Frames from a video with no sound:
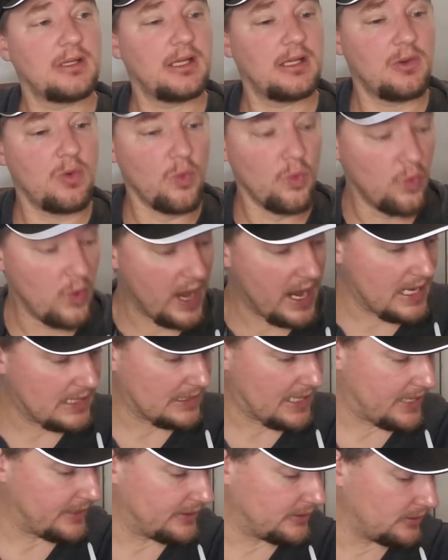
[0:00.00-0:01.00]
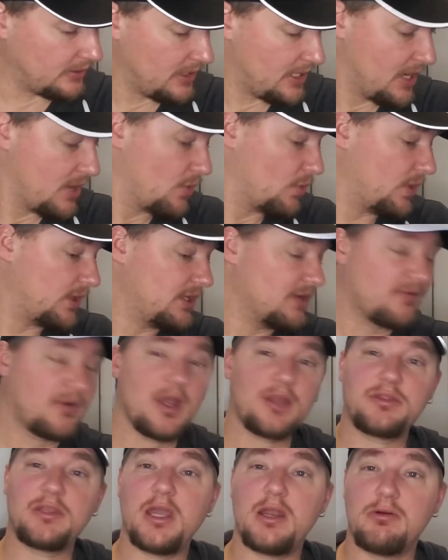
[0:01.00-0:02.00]
way lighter. When you've
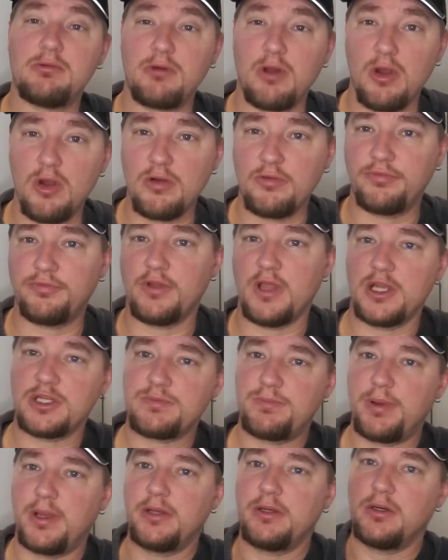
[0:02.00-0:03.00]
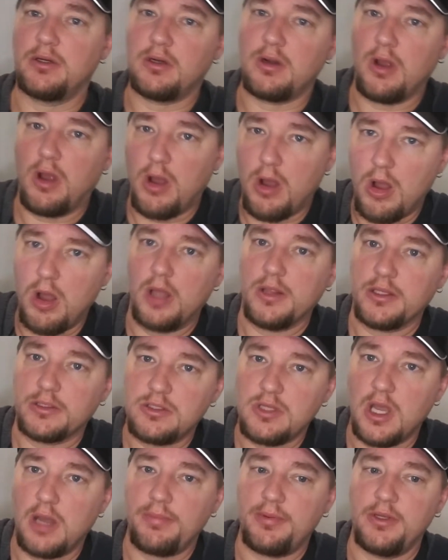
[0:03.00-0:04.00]
got that Rogue Flash Bender on the
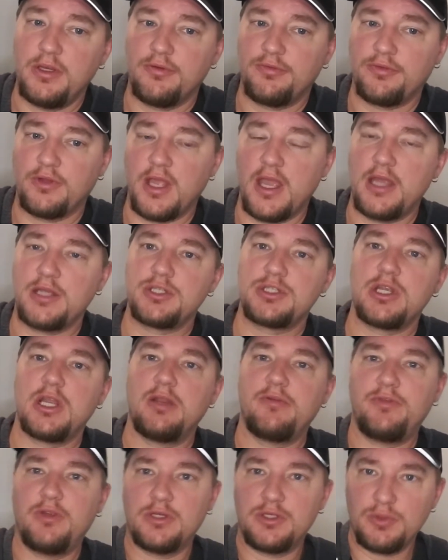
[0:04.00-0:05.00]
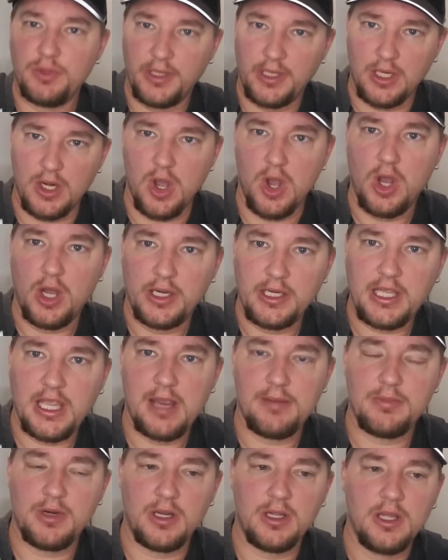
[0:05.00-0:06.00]
top of your flash, and if you're doing it on
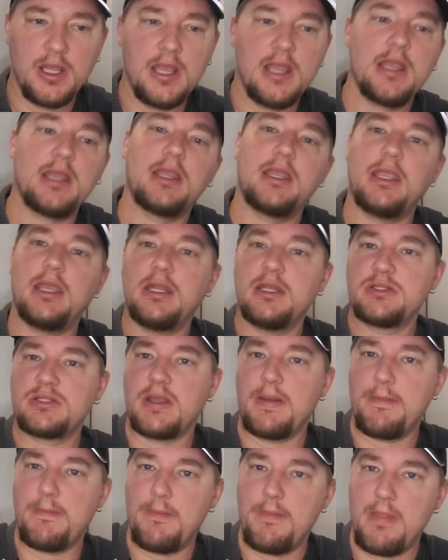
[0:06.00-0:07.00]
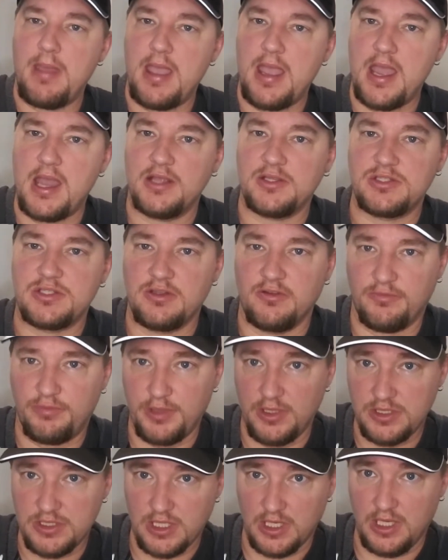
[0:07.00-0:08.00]
camera, it is a massive
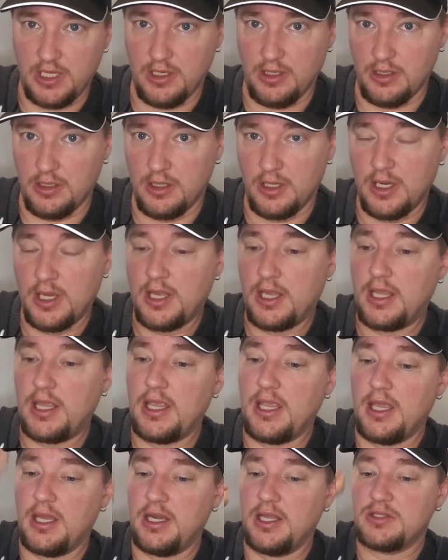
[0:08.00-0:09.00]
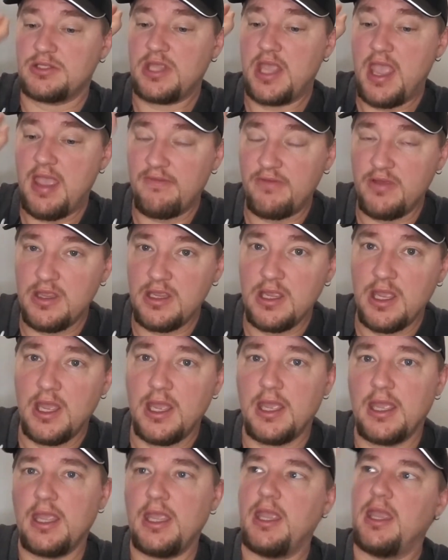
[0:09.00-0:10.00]
piece of gear. And it's heavy,
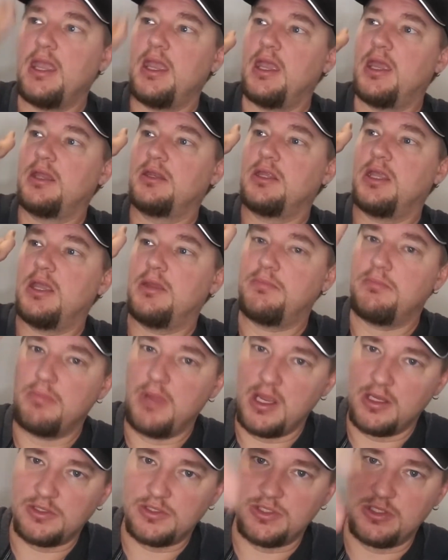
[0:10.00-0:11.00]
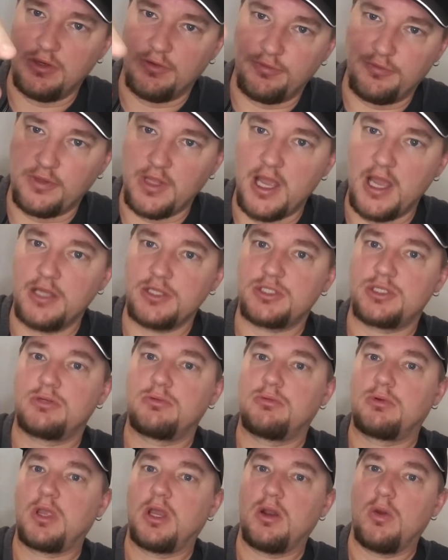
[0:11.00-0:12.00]
and it makes your flash
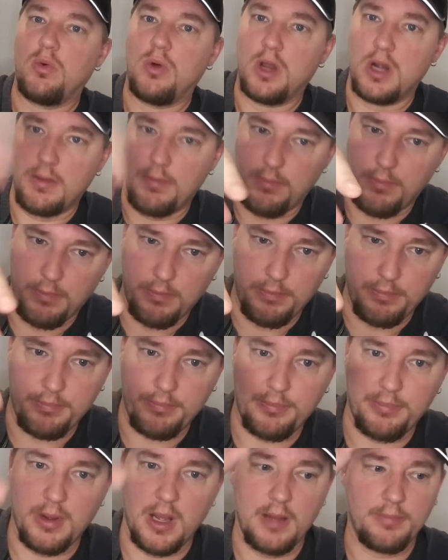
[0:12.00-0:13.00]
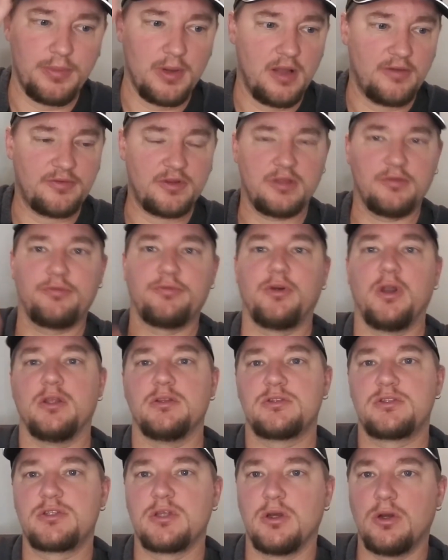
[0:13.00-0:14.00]
kind of want to bop off to the
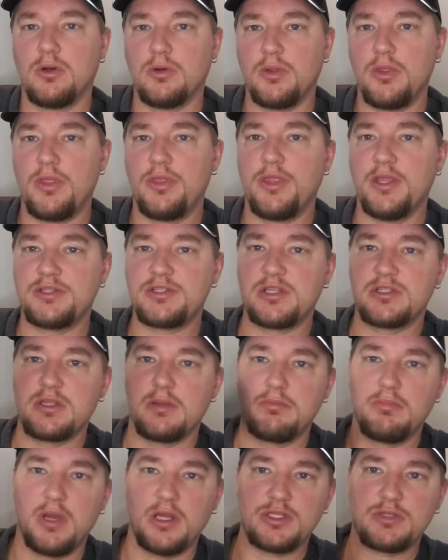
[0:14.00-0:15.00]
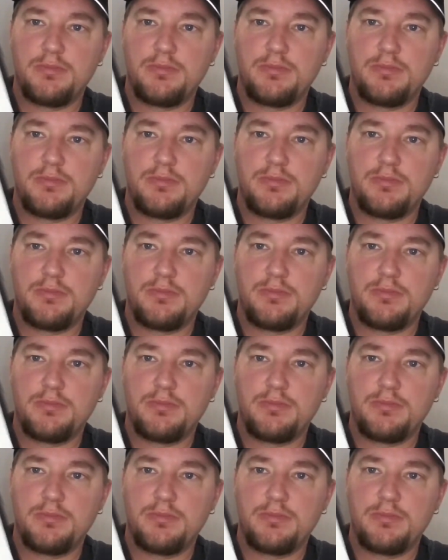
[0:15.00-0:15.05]
front. So this is a much